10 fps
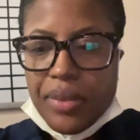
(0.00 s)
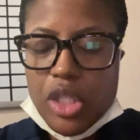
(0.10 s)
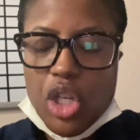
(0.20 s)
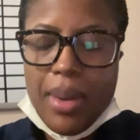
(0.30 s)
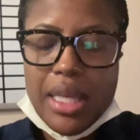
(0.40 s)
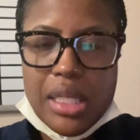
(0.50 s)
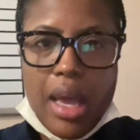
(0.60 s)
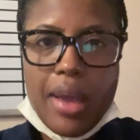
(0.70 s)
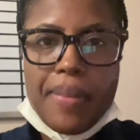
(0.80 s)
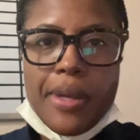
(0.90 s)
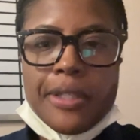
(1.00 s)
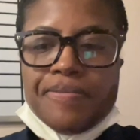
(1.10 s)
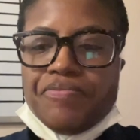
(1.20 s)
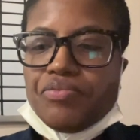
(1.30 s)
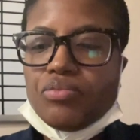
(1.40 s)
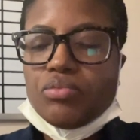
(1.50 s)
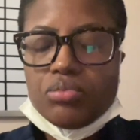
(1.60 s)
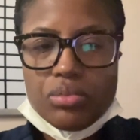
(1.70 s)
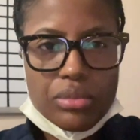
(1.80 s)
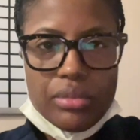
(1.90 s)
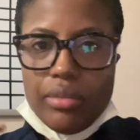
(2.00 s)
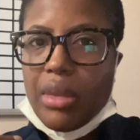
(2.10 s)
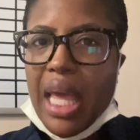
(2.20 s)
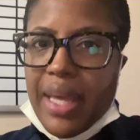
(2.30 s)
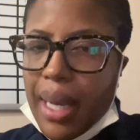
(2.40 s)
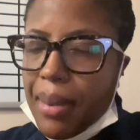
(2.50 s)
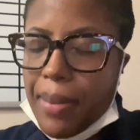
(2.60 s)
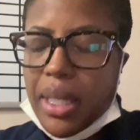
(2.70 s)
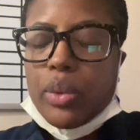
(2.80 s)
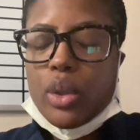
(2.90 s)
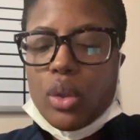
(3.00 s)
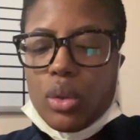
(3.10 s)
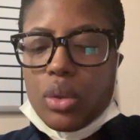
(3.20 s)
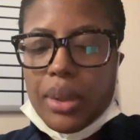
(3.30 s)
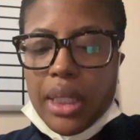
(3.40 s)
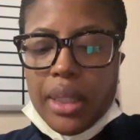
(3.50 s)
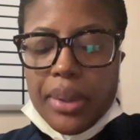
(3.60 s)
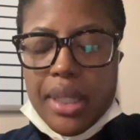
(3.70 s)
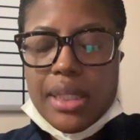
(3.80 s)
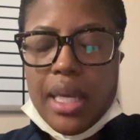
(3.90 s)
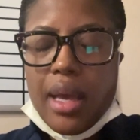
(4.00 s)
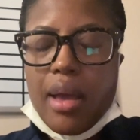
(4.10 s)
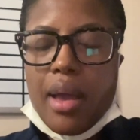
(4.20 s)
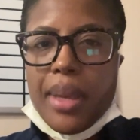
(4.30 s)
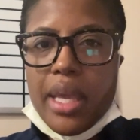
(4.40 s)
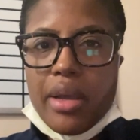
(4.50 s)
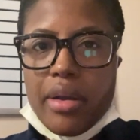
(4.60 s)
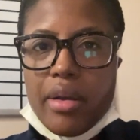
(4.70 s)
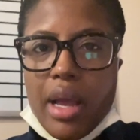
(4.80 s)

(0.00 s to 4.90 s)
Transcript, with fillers: I took my time I think I'm coming down with a cold, but anyways, I'm here.